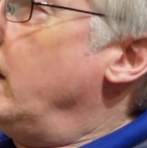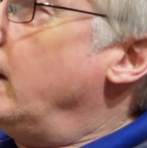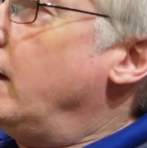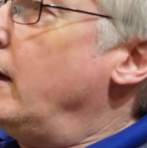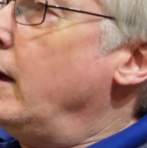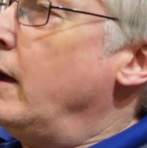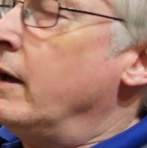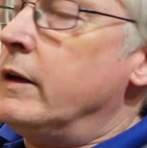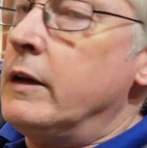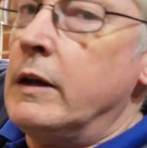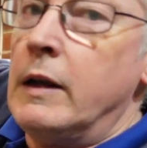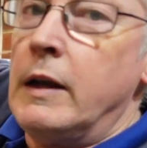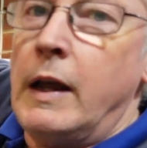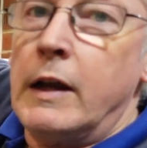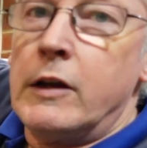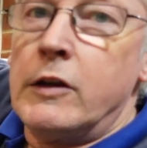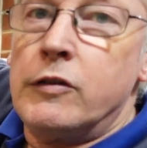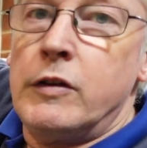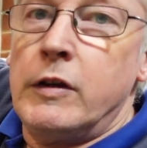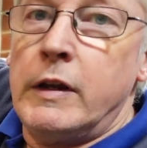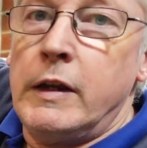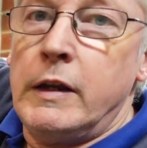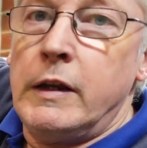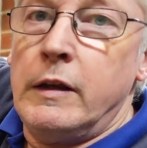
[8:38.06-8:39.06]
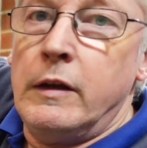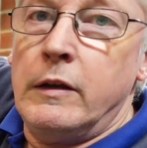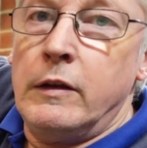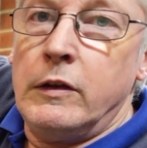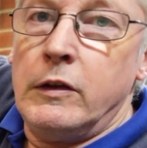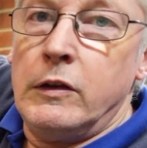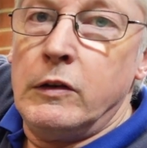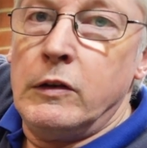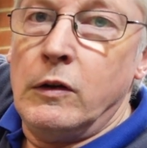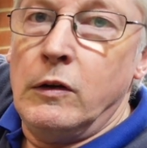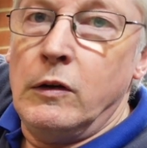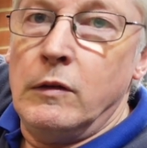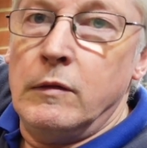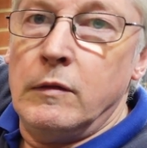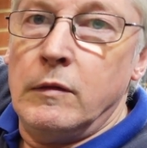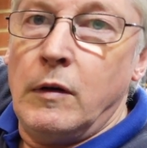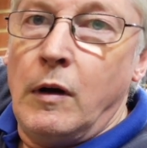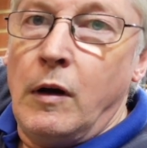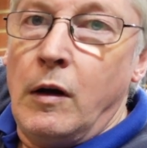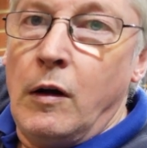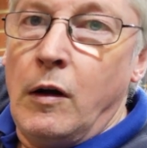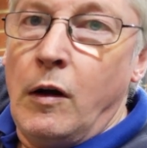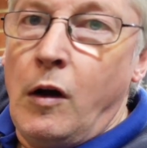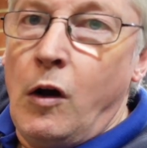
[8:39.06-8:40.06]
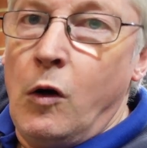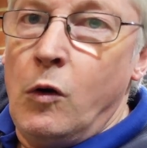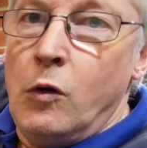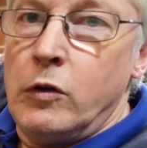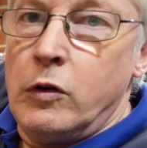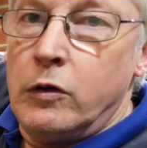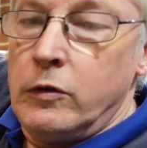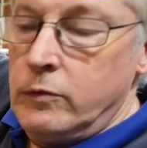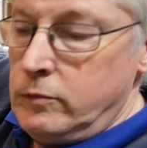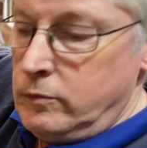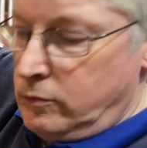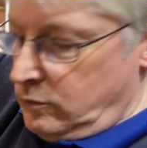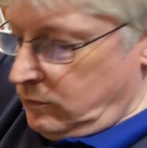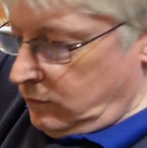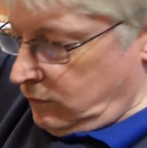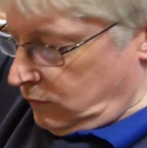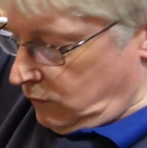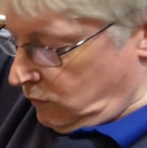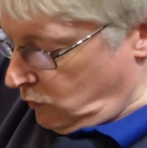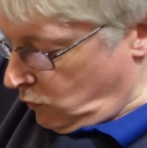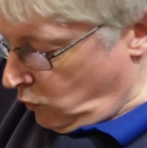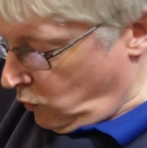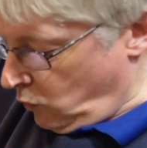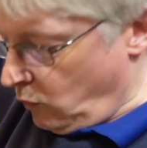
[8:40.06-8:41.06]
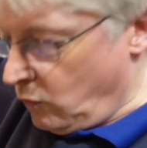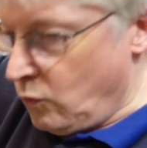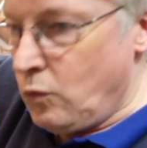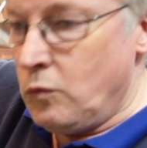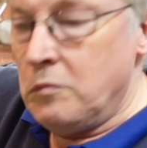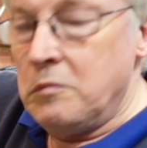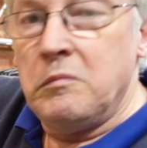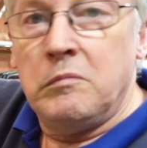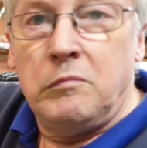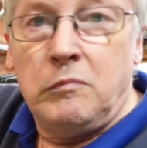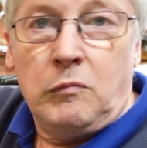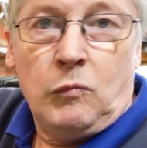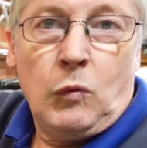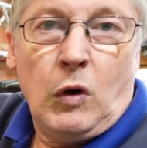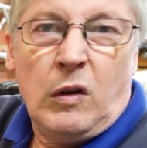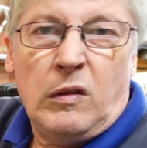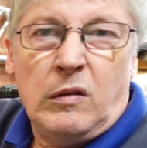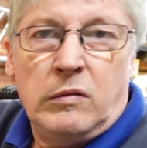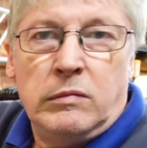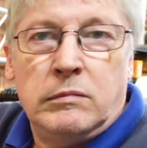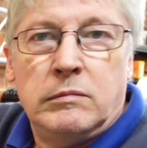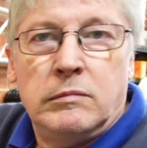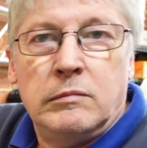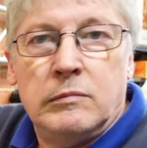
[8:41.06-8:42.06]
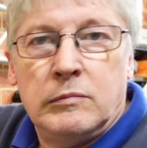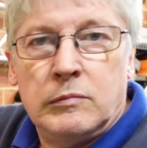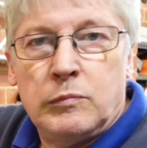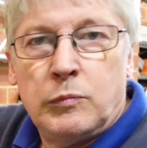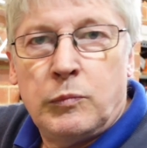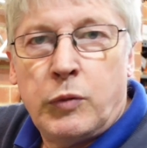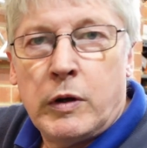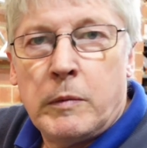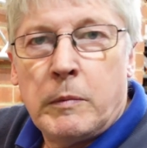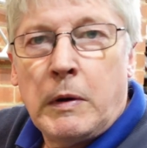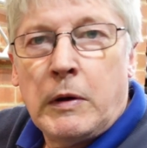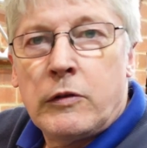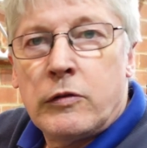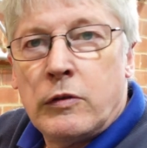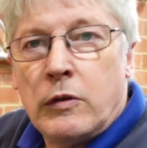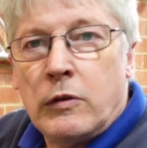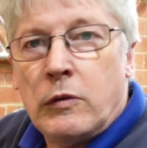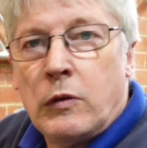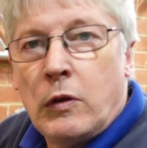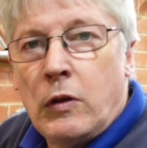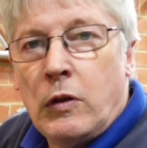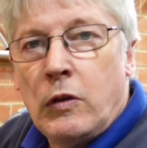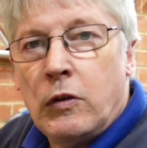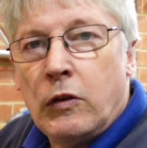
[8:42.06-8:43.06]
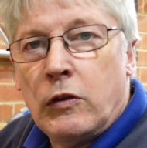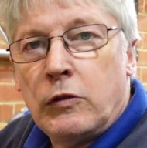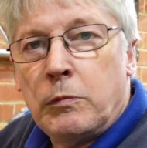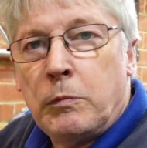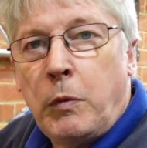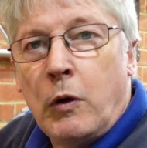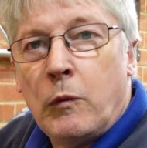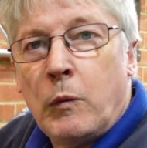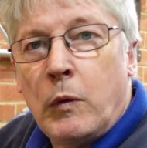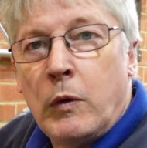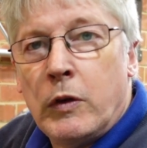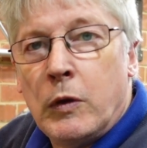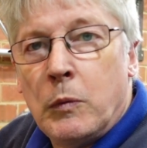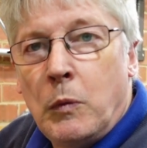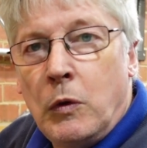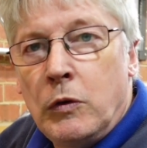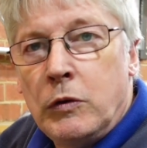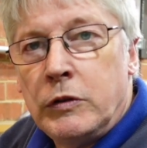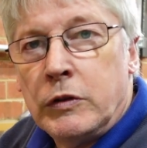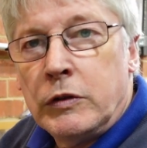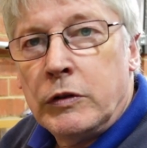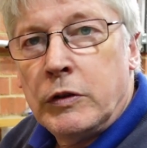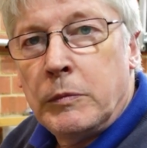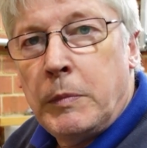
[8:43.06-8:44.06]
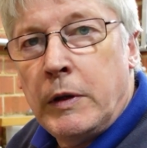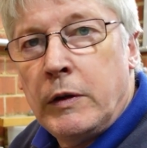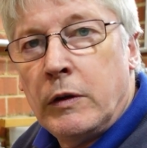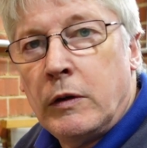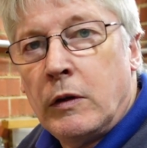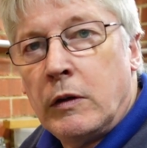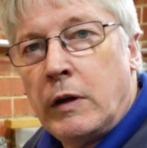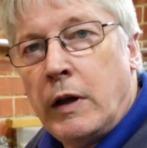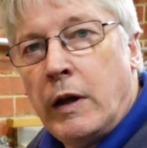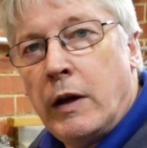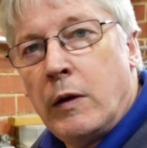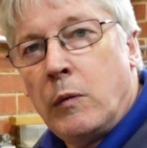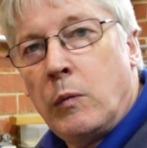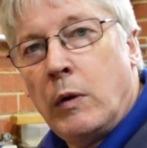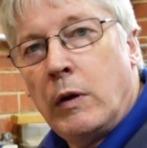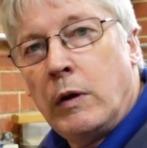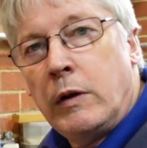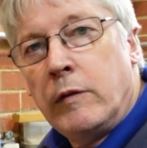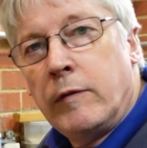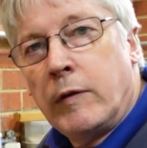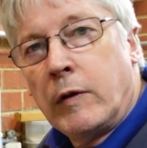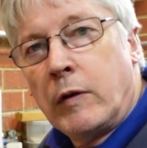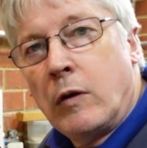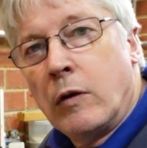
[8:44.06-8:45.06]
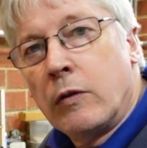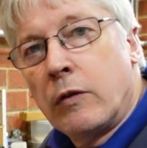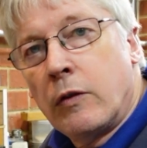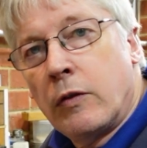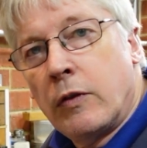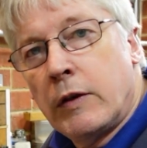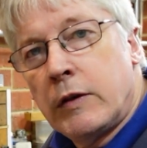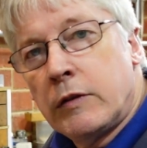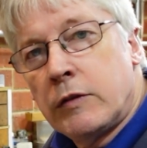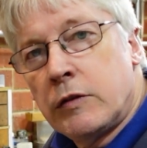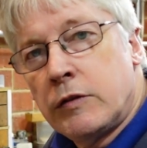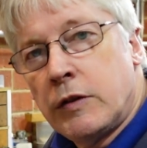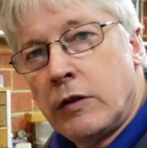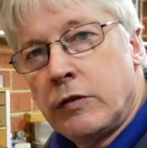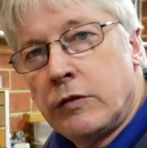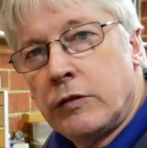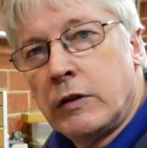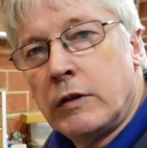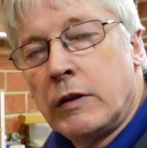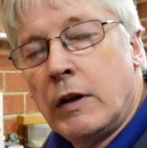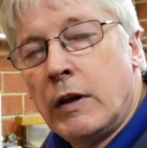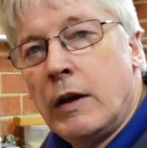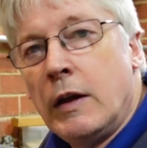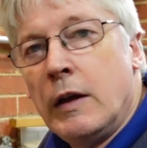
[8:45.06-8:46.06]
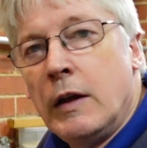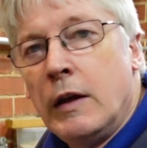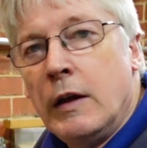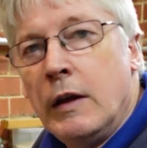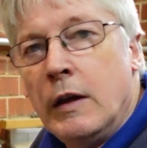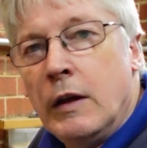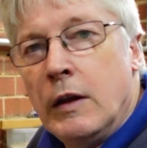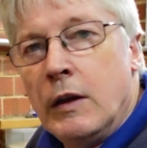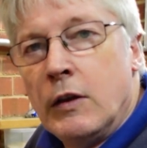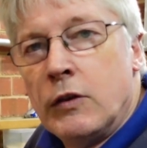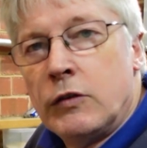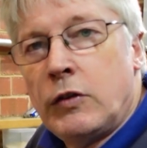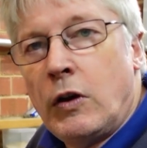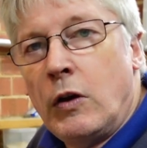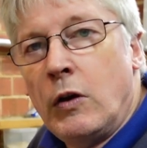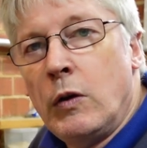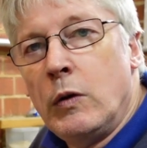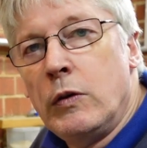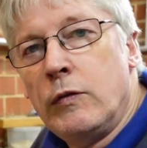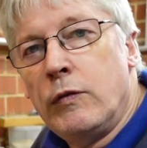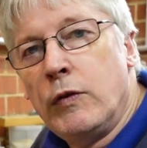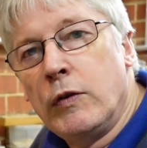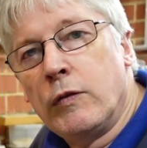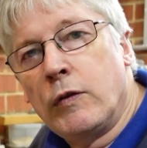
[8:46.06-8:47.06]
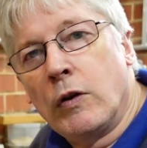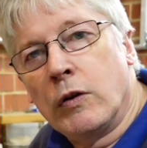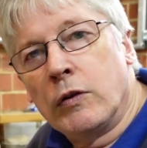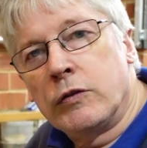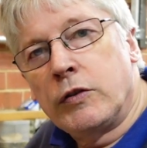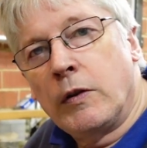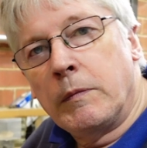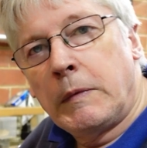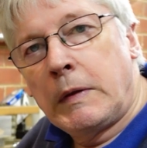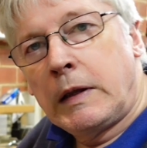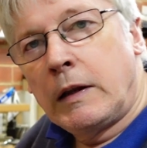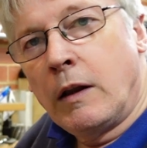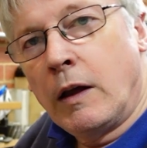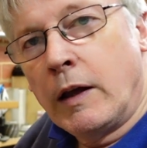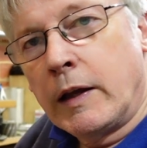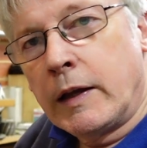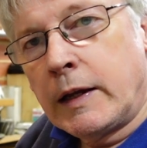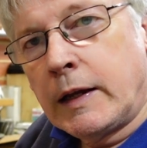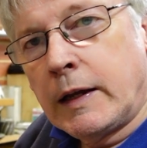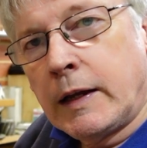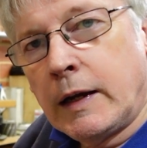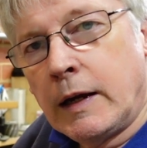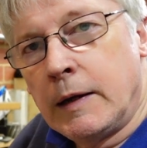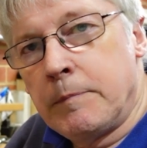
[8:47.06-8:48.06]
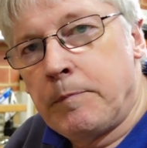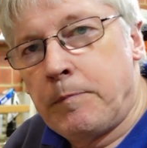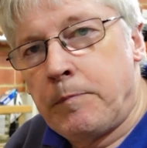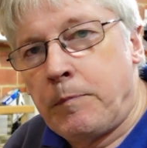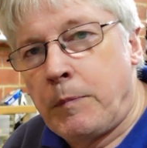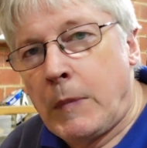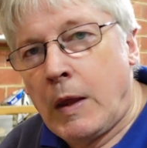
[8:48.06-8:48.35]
and it'll actually hold it, well, pretty much in the spot where you want it, depending on how well you've got things adjusted. So if you've got something like an